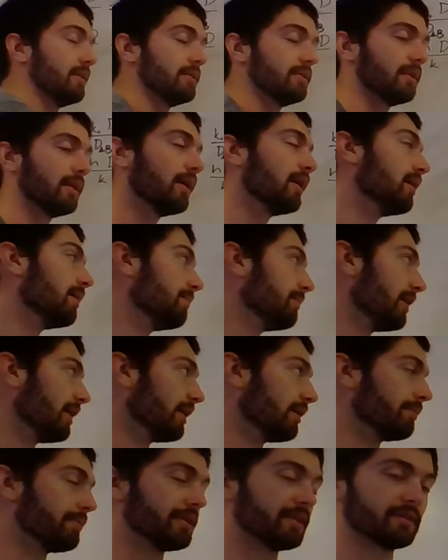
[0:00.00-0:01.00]
these
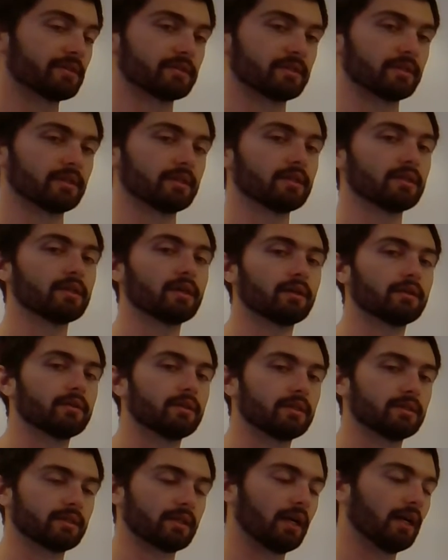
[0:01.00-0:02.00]
A, B, and C,
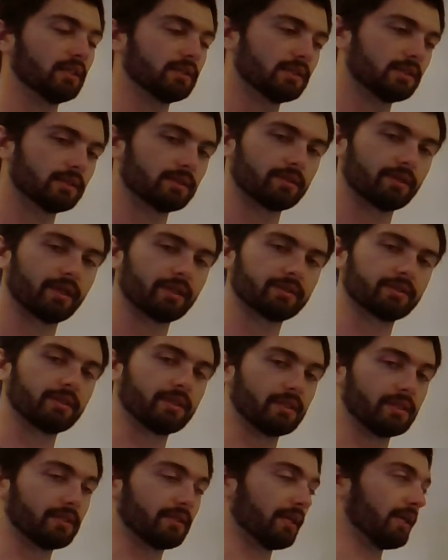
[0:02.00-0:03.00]
these constants are actually
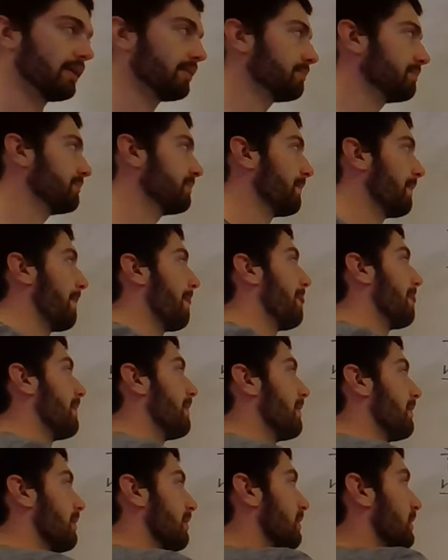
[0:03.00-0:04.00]
the same.
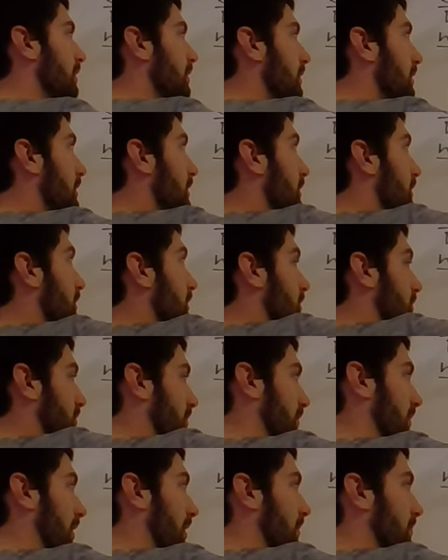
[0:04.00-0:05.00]

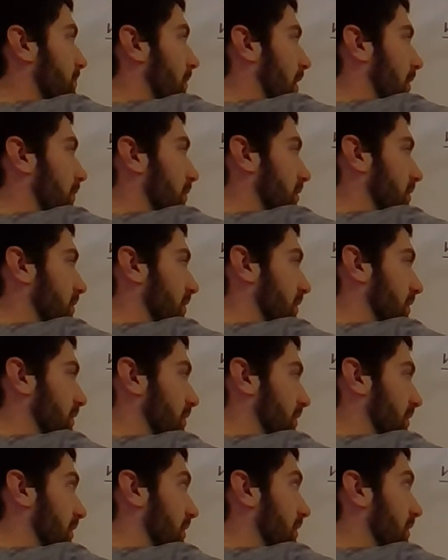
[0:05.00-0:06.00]
So now I want to take a
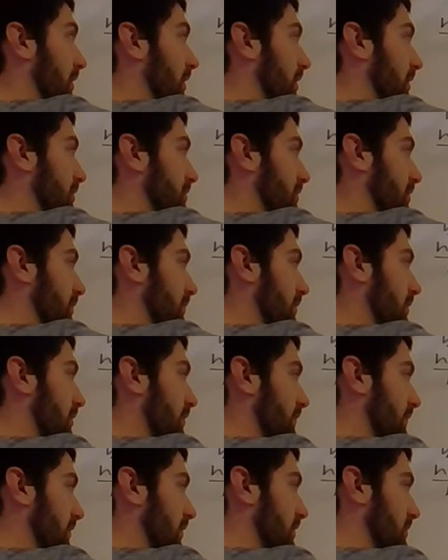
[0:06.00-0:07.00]
look at Sherwood
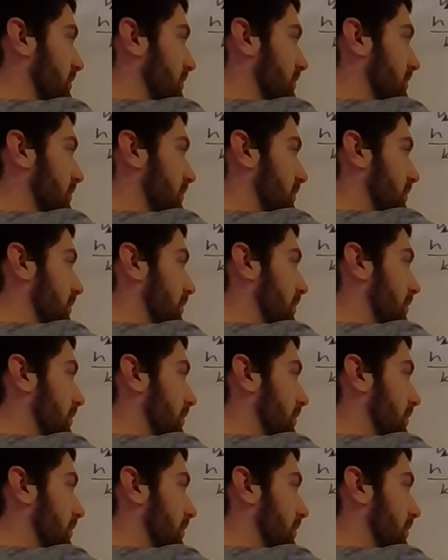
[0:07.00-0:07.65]
over Nusselt.